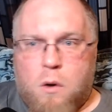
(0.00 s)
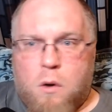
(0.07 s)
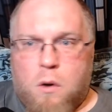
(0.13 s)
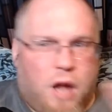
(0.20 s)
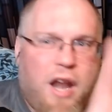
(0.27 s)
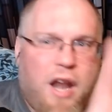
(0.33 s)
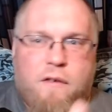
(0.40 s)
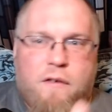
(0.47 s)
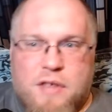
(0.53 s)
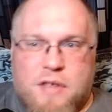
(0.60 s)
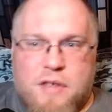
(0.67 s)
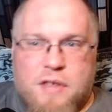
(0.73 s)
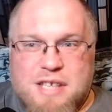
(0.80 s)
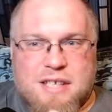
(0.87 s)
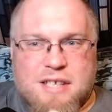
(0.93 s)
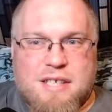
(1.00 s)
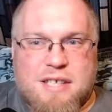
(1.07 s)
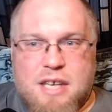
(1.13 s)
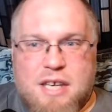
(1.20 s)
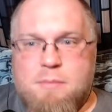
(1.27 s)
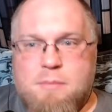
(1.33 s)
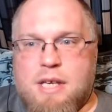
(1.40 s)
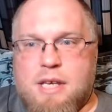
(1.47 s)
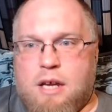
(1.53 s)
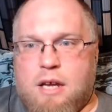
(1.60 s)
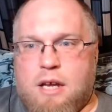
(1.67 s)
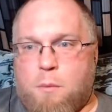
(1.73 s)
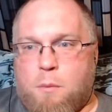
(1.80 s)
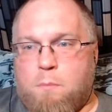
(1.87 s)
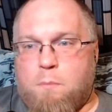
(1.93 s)
not everything's as it seems in
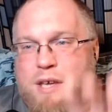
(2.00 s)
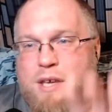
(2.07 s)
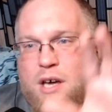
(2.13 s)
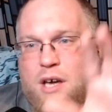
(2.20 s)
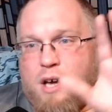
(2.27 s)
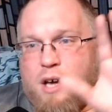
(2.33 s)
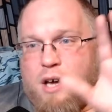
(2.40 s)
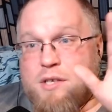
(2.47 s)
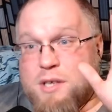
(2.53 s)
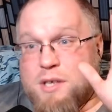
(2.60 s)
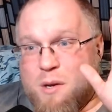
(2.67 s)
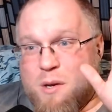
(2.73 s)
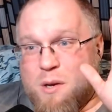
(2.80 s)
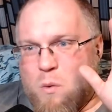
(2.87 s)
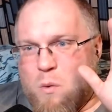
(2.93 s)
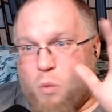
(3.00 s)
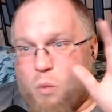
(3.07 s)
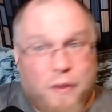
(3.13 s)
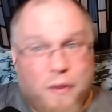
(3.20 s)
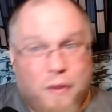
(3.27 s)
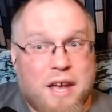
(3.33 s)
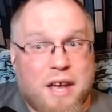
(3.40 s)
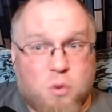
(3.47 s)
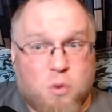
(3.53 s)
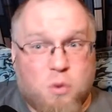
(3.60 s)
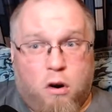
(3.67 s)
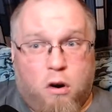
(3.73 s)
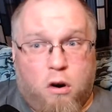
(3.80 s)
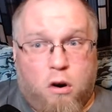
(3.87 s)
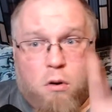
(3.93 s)
here, because when they get to
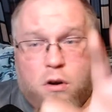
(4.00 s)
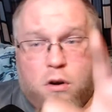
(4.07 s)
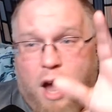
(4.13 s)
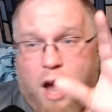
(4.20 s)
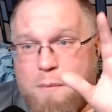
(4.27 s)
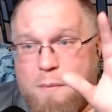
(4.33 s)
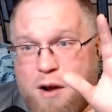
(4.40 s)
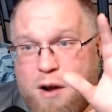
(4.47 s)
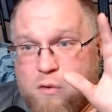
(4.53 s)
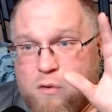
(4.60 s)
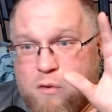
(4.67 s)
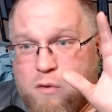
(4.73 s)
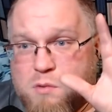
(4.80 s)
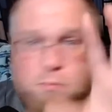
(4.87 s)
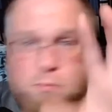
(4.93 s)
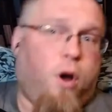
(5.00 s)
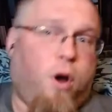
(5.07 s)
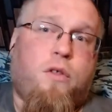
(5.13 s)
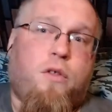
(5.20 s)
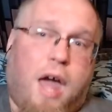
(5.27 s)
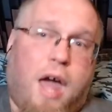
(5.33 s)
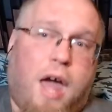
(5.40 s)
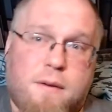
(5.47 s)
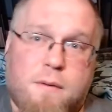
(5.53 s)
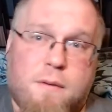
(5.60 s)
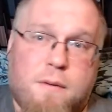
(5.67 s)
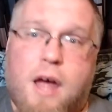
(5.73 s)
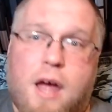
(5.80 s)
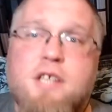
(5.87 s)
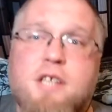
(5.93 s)
Warworld, I'm not going to spoil that
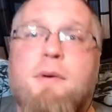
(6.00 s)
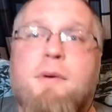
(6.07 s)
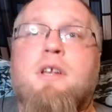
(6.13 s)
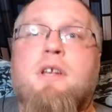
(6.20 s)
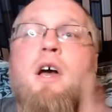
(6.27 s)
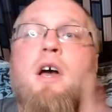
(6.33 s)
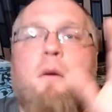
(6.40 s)
aspect,